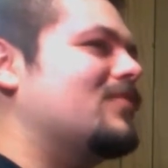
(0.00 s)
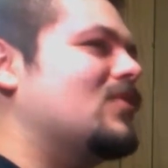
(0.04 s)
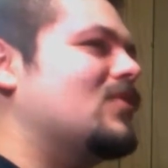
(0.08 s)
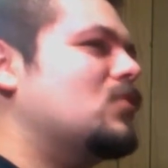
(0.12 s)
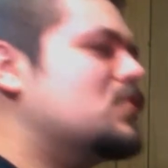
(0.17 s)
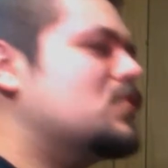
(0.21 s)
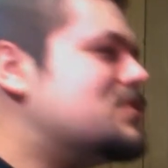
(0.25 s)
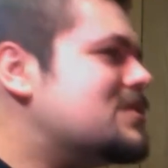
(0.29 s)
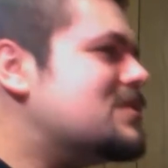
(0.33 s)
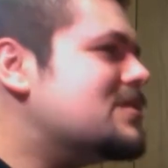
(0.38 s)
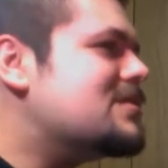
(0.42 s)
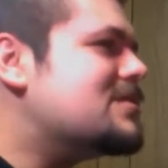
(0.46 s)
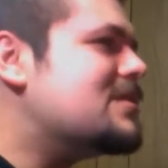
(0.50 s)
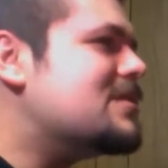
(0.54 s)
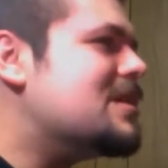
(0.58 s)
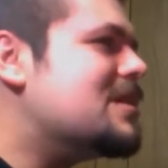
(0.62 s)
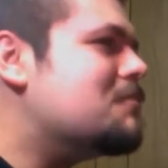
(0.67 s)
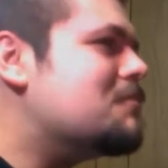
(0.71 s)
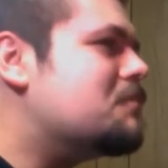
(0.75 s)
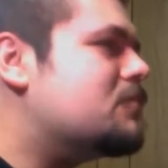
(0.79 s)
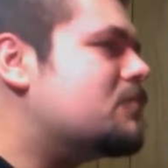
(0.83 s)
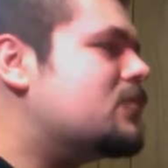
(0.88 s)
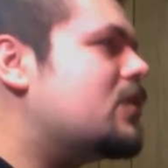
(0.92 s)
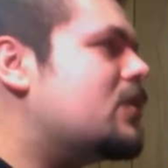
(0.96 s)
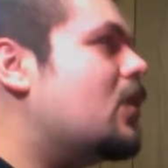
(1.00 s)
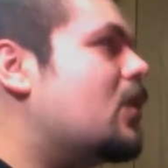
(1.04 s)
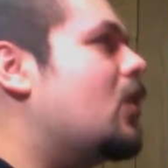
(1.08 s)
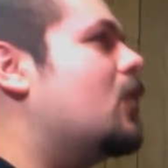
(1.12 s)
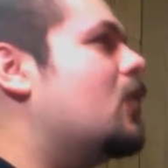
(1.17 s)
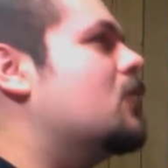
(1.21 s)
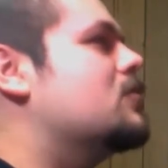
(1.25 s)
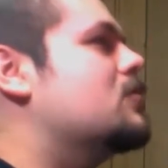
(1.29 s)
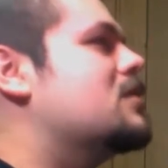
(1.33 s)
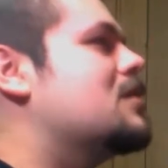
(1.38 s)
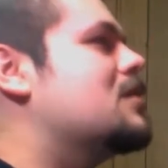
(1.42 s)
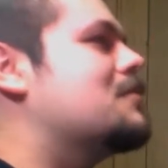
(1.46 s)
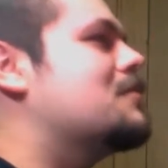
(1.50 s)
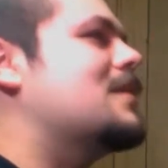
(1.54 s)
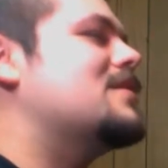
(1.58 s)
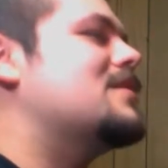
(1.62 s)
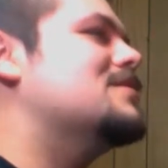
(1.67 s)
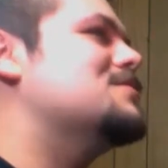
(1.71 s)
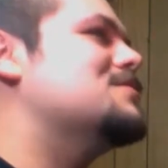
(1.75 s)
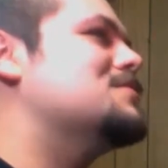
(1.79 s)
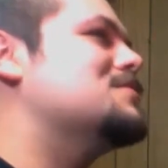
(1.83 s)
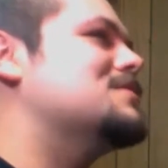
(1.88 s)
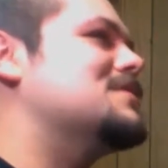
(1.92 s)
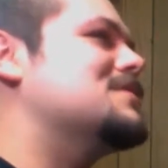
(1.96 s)
Was this the... No, never mind.
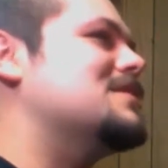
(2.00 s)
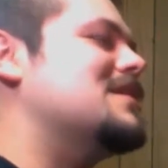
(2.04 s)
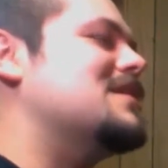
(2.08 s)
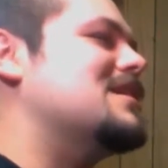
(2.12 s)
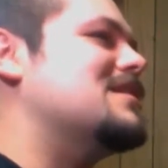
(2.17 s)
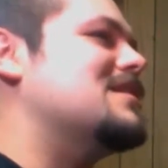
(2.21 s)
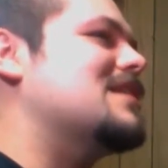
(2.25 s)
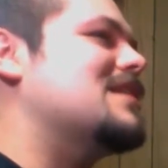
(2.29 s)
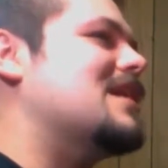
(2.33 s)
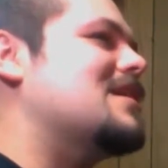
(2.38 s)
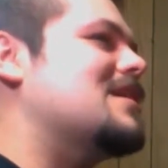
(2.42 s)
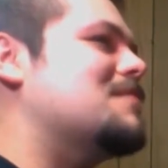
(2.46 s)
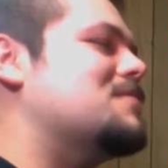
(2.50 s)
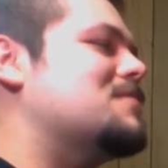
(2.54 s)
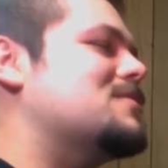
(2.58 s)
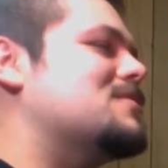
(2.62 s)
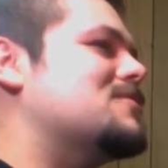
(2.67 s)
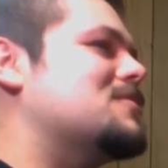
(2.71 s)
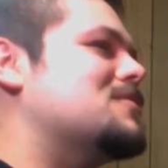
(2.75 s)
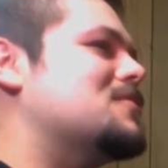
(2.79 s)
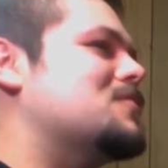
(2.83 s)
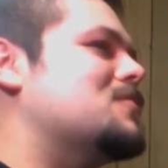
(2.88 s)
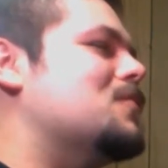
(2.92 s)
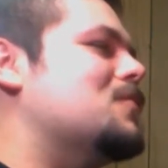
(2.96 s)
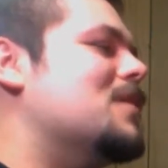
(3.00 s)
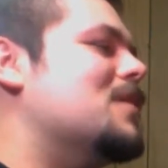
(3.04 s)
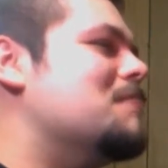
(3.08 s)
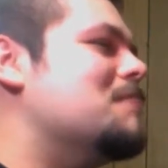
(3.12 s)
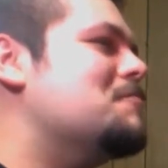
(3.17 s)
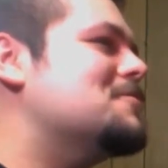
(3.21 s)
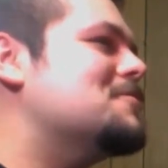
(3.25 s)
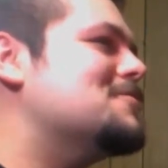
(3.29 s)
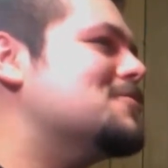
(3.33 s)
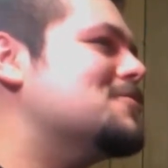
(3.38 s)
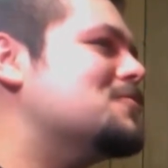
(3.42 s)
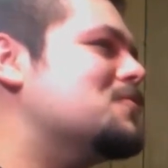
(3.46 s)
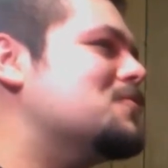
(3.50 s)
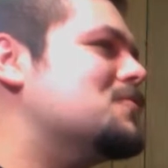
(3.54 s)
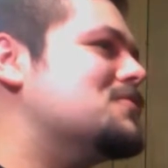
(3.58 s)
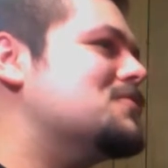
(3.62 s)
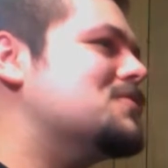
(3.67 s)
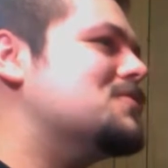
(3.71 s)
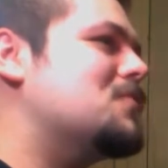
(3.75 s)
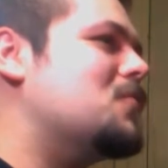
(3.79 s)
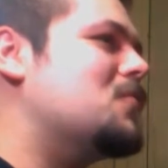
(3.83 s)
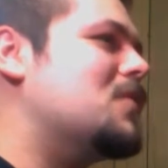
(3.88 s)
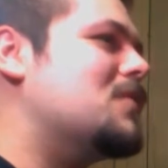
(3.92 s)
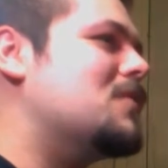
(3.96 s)
This wasn't that episode. What episode was
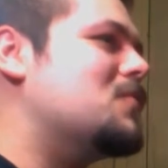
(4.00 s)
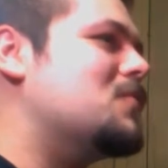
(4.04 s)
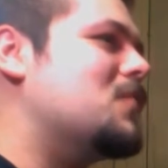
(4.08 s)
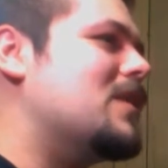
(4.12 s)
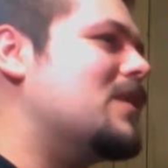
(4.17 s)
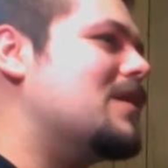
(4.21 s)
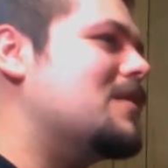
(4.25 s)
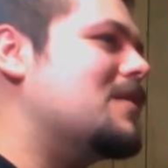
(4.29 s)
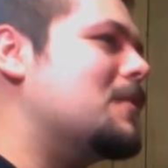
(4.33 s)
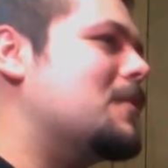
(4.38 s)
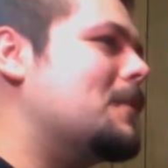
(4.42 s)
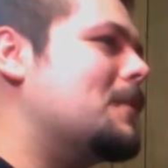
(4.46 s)
the one where...